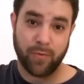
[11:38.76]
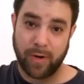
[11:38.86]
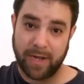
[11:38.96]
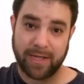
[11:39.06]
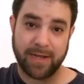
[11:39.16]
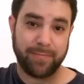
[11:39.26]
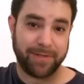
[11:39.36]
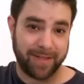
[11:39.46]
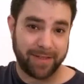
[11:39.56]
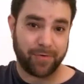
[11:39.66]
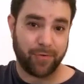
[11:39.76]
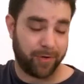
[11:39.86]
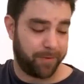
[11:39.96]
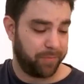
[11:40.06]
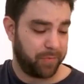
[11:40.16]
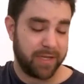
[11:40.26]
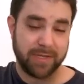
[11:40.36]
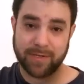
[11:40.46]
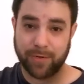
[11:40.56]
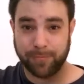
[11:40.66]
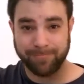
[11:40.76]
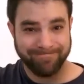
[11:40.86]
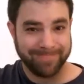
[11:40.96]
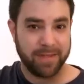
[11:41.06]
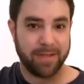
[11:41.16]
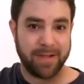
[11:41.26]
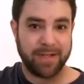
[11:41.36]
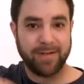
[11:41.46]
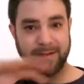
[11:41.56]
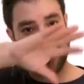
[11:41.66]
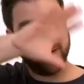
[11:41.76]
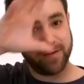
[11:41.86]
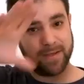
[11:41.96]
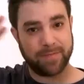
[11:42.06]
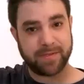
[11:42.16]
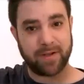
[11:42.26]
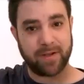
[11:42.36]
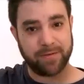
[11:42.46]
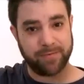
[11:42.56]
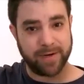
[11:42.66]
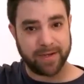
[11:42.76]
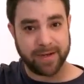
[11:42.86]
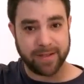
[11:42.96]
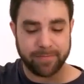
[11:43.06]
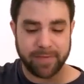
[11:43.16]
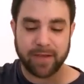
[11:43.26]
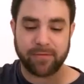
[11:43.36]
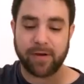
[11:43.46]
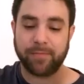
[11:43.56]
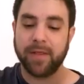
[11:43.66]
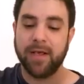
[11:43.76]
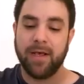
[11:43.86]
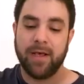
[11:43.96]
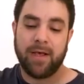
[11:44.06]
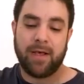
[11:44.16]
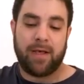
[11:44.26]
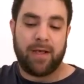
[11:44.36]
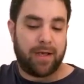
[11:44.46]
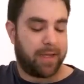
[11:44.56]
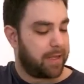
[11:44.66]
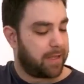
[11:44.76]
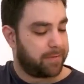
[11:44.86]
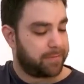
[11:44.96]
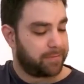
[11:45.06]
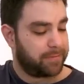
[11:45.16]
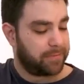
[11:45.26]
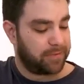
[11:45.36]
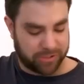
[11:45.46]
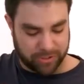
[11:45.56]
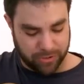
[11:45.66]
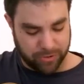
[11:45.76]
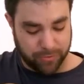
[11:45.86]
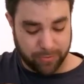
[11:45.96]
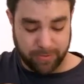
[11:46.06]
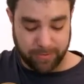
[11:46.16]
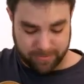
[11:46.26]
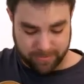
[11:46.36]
while I play the chord. Okay, so the melody keeps on ringing in the background. Um, so.